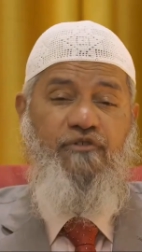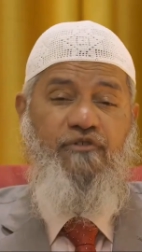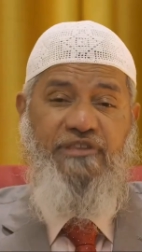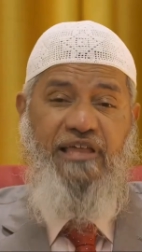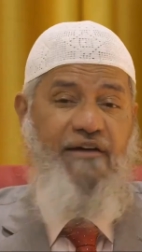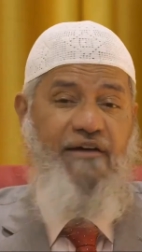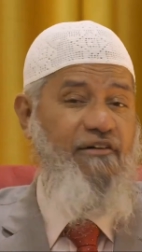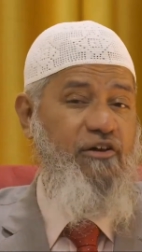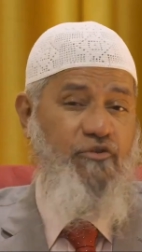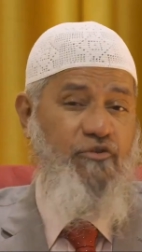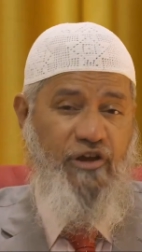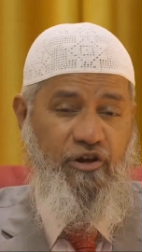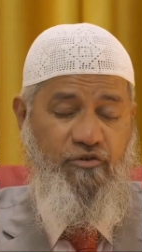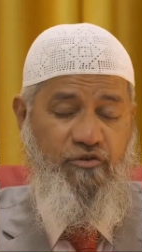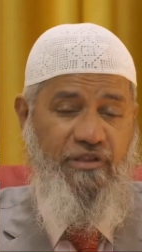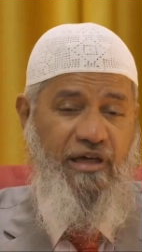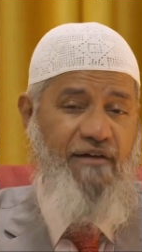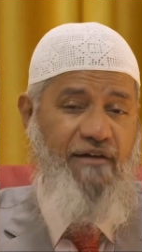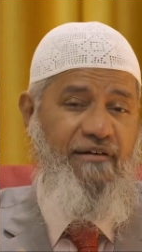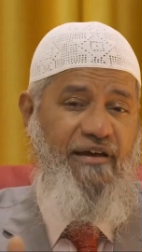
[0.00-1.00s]
for Dawah. You can
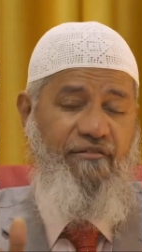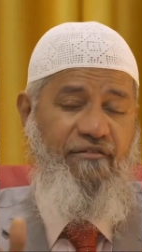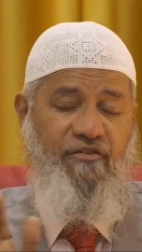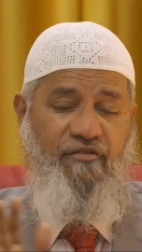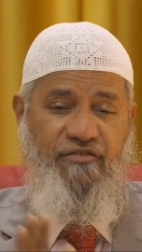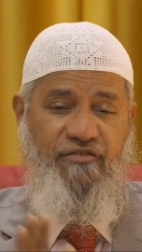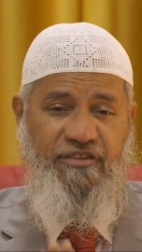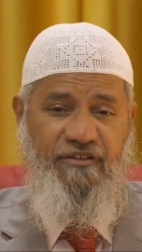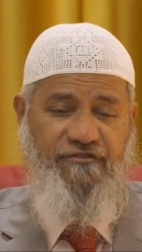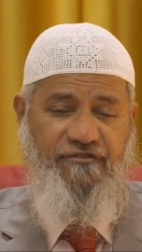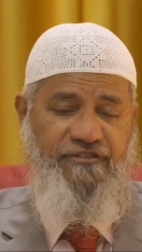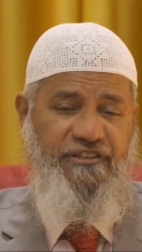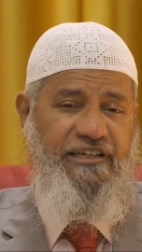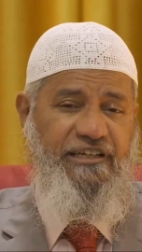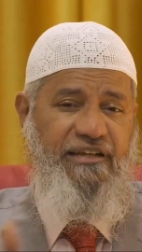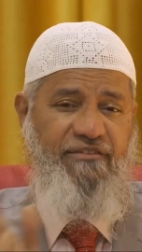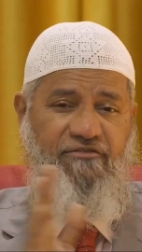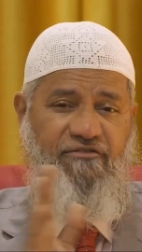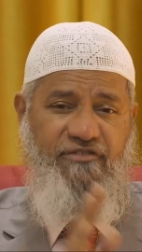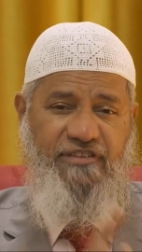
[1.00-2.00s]
do Dawah even with
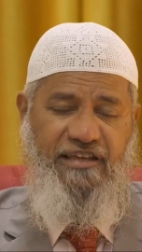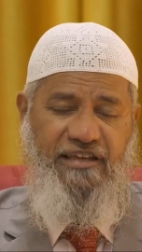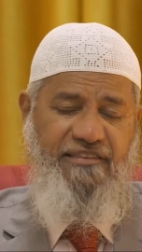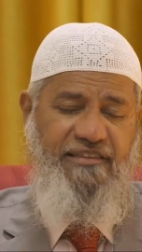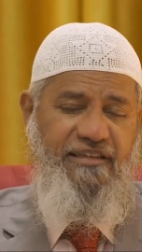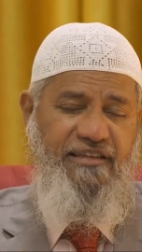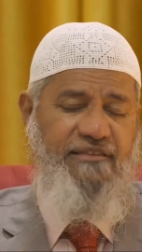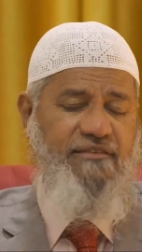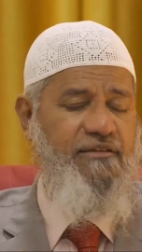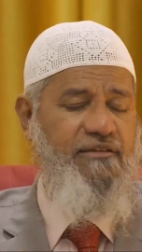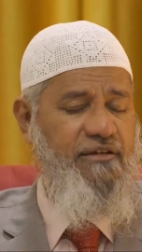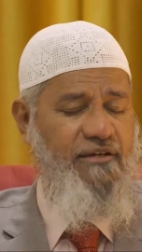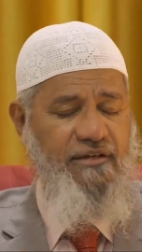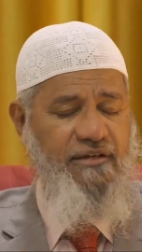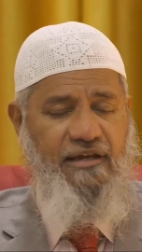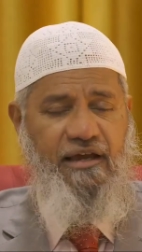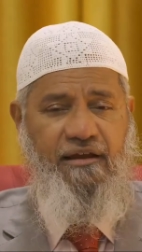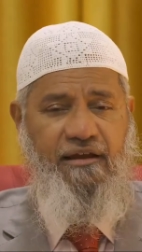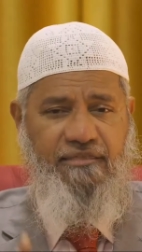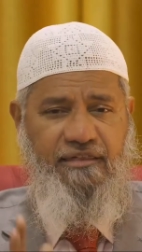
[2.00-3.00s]
Tafsir, even with Hadith,
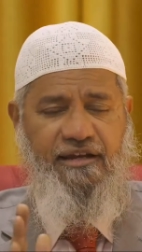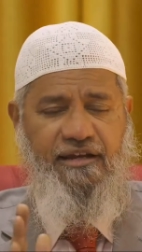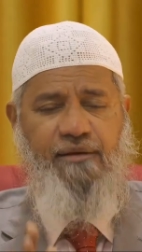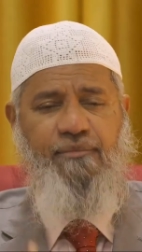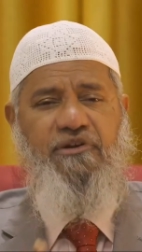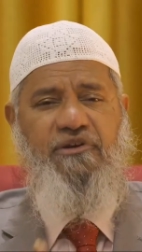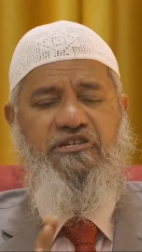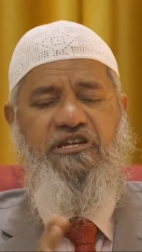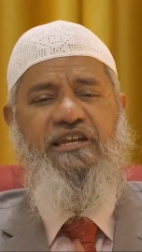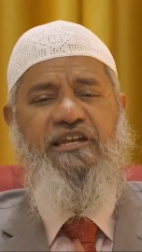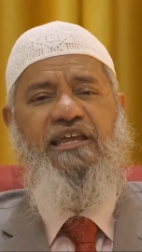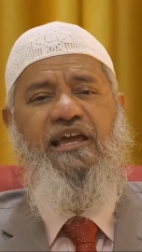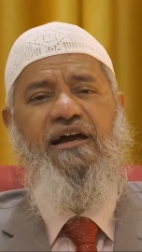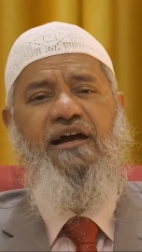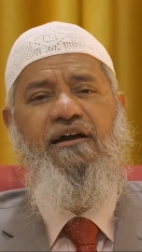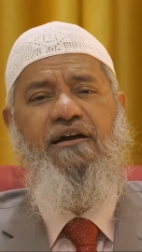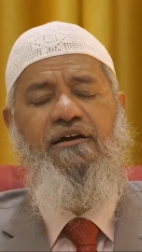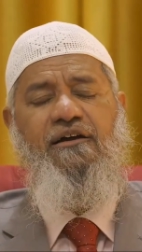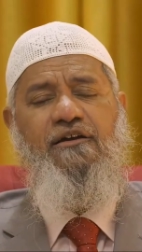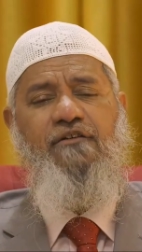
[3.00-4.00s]
etc. But
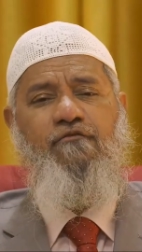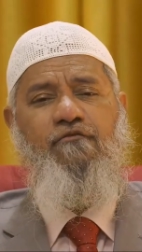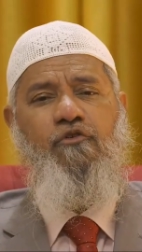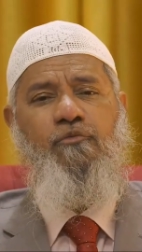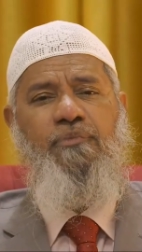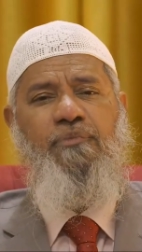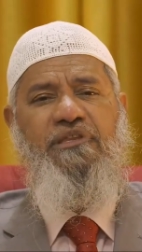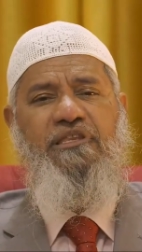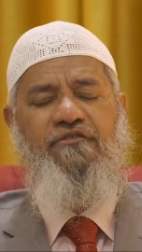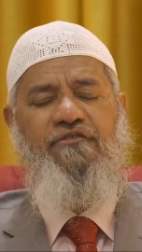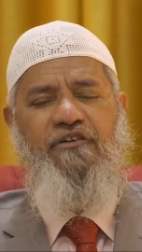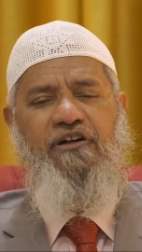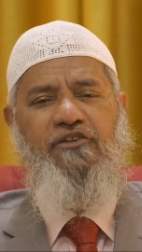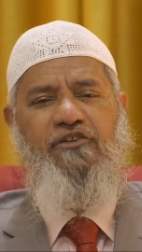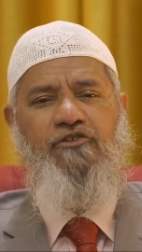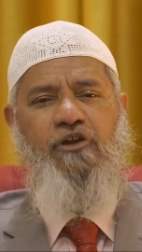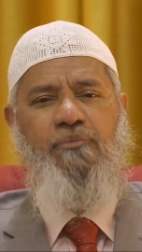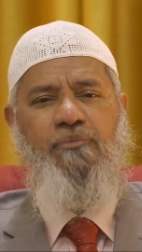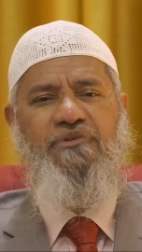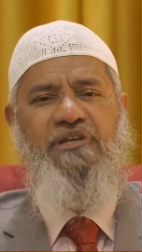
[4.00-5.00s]
Sharia would be the
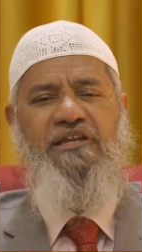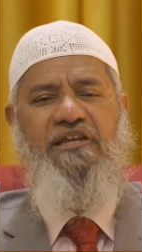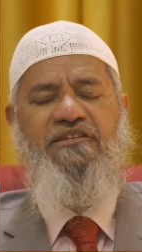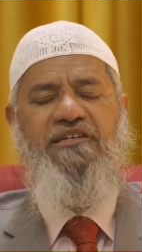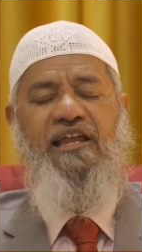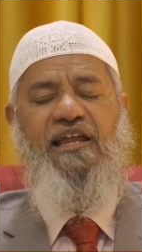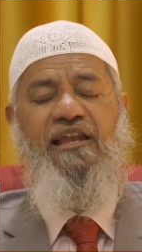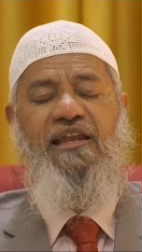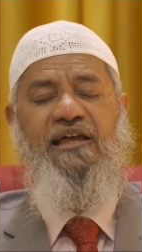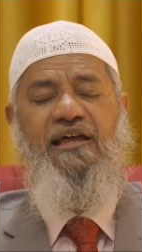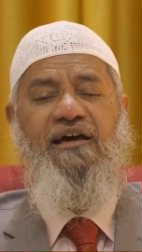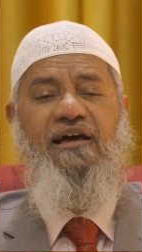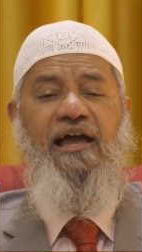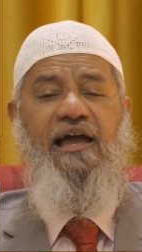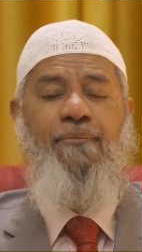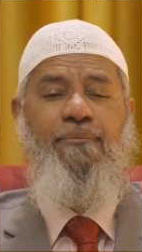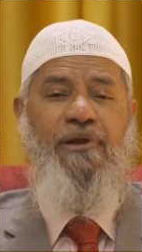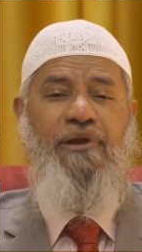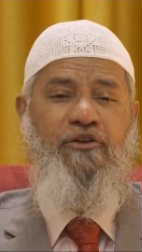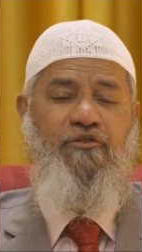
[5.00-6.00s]
first option, inshallah.
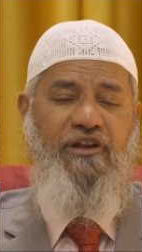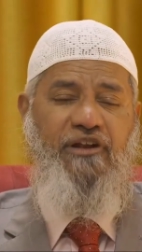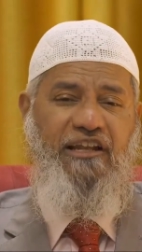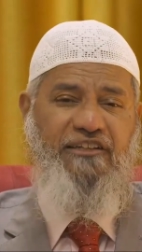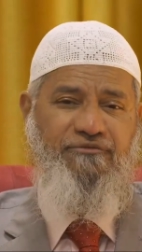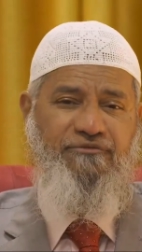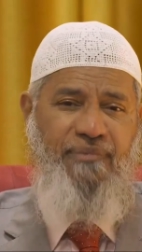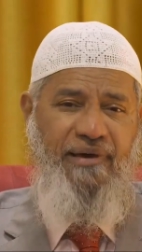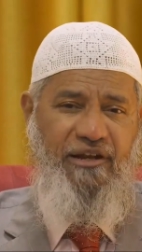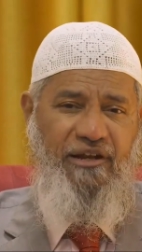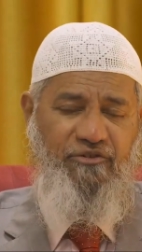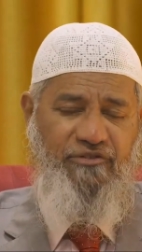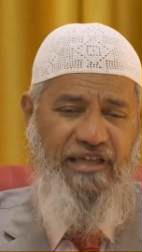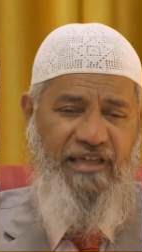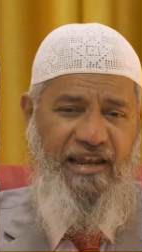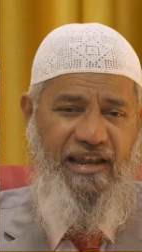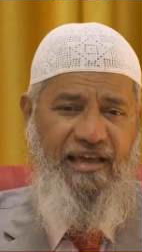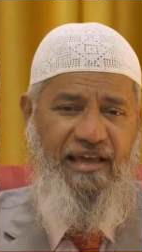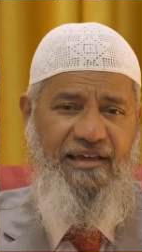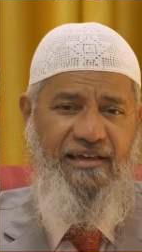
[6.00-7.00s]
I pray to Allah subhanahu wa
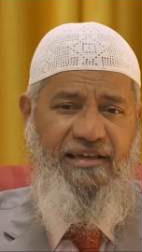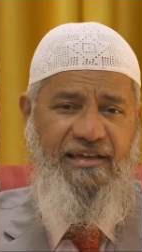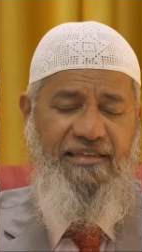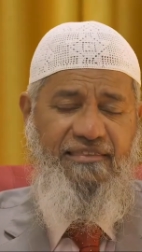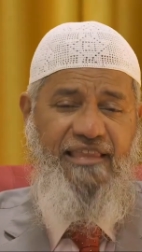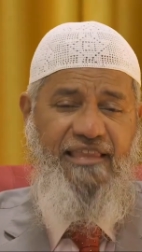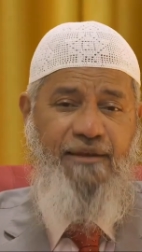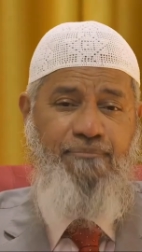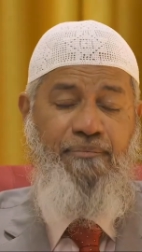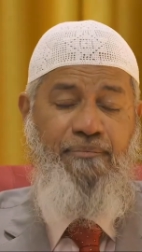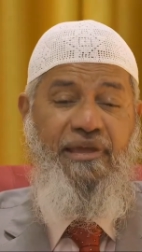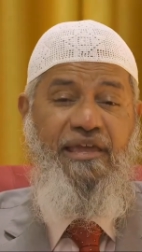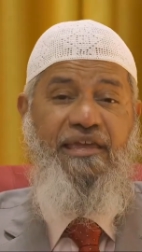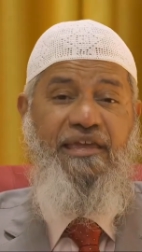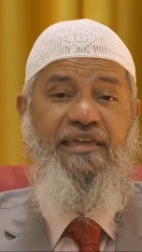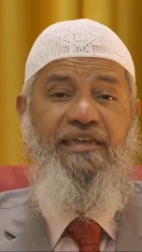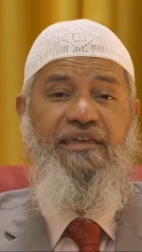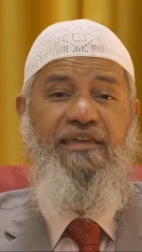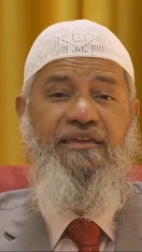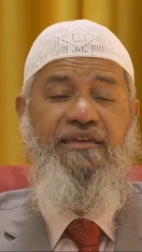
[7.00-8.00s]
ta'ala that may
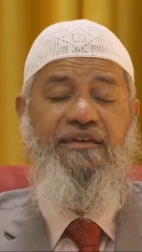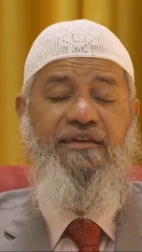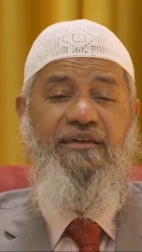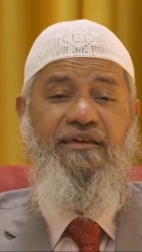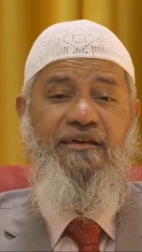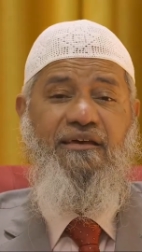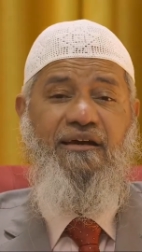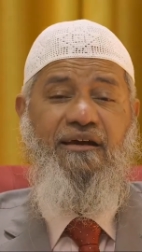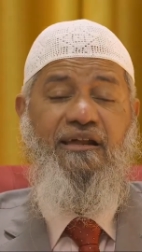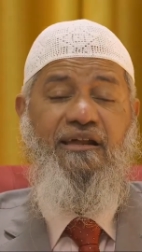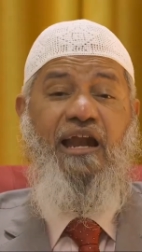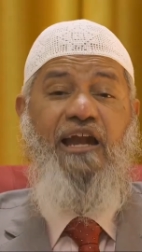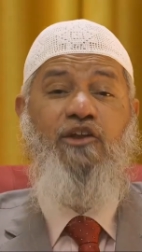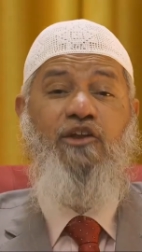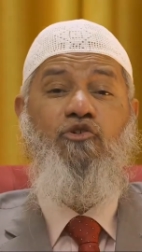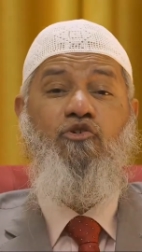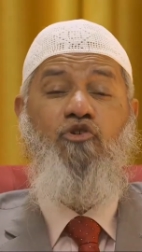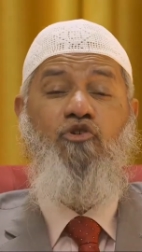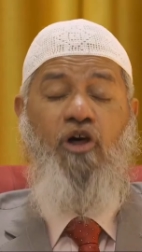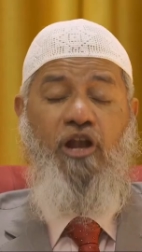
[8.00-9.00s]
He
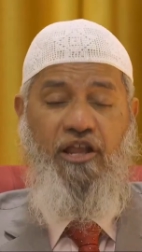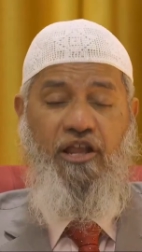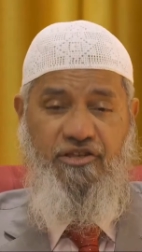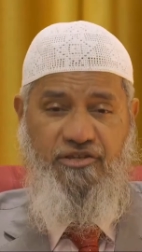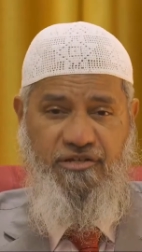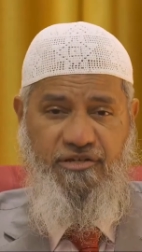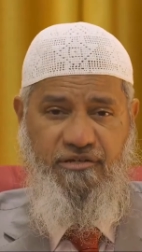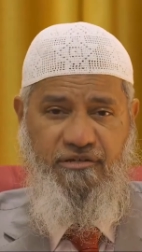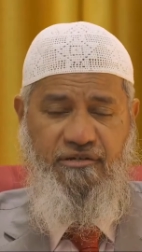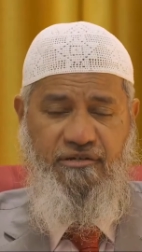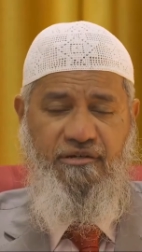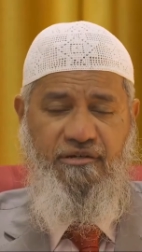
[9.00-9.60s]
grant you knowledge